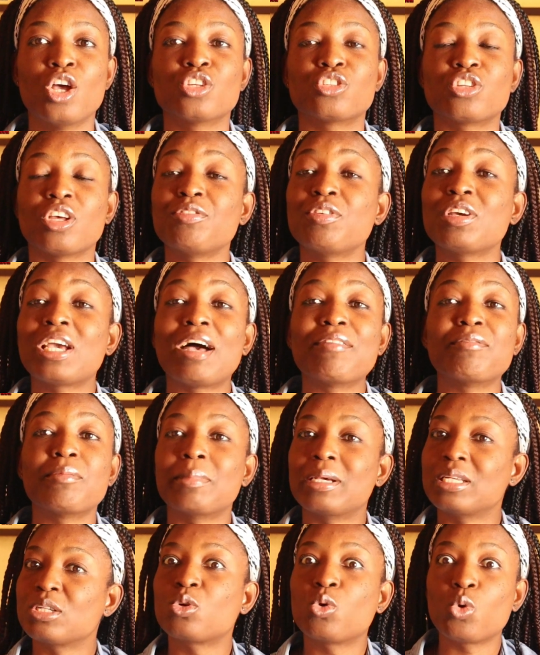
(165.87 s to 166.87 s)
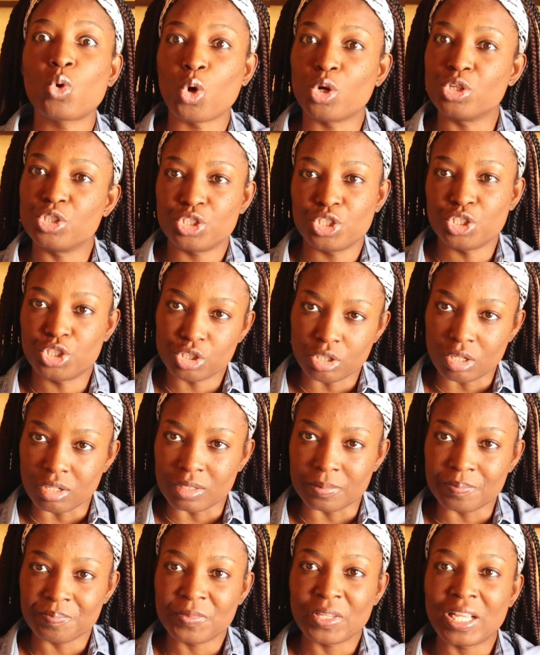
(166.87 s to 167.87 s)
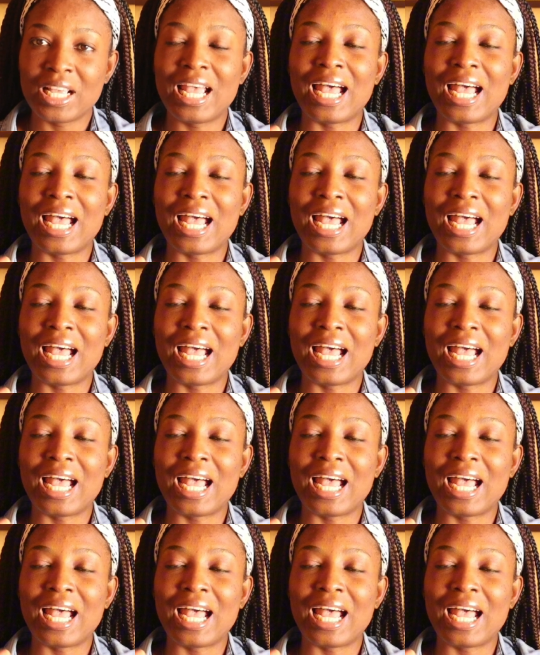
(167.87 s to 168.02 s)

So if you have a medical condition